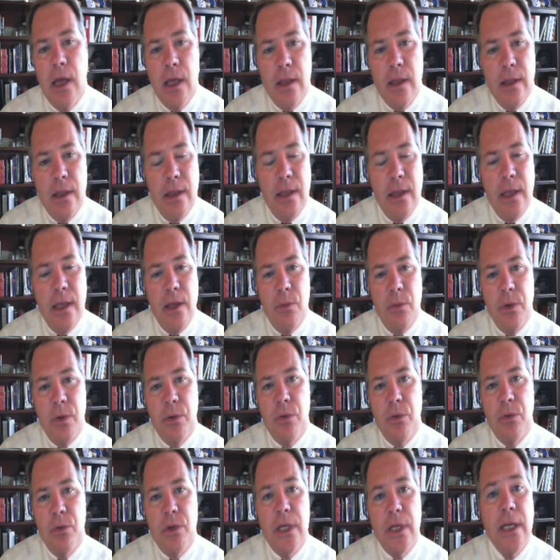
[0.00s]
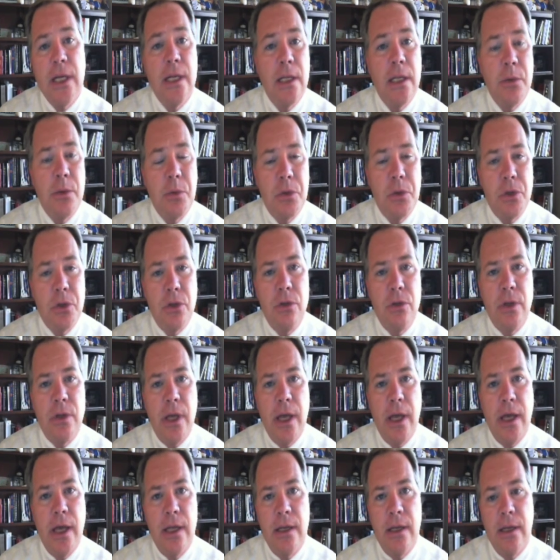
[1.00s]
and and we routinely will
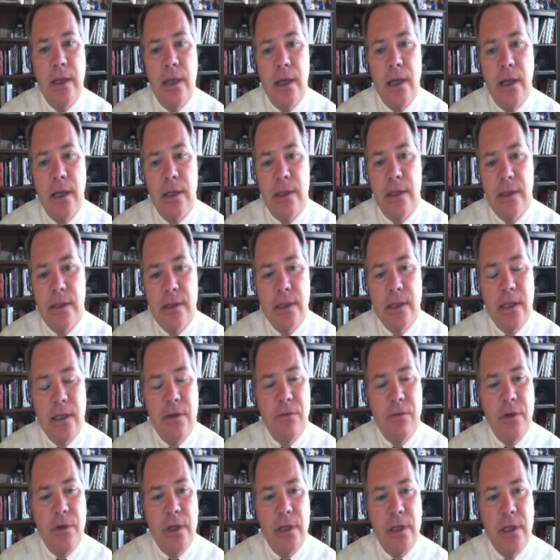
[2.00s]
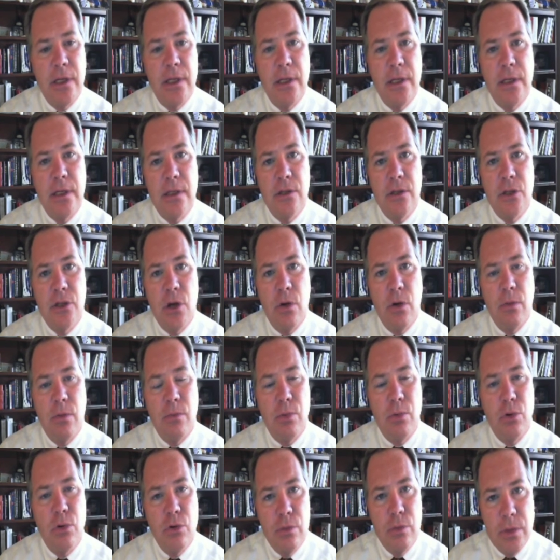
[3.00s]
do that to see if we can
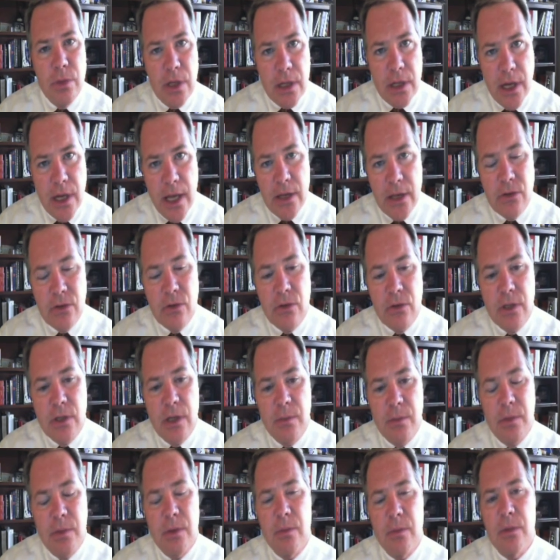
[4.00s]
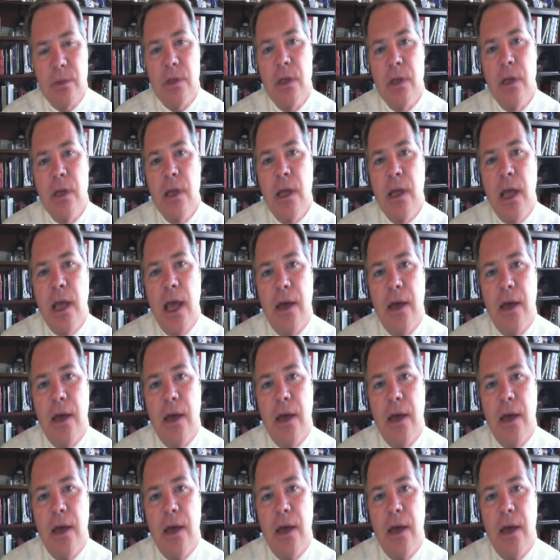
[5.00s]
show improvement in nasal symptoms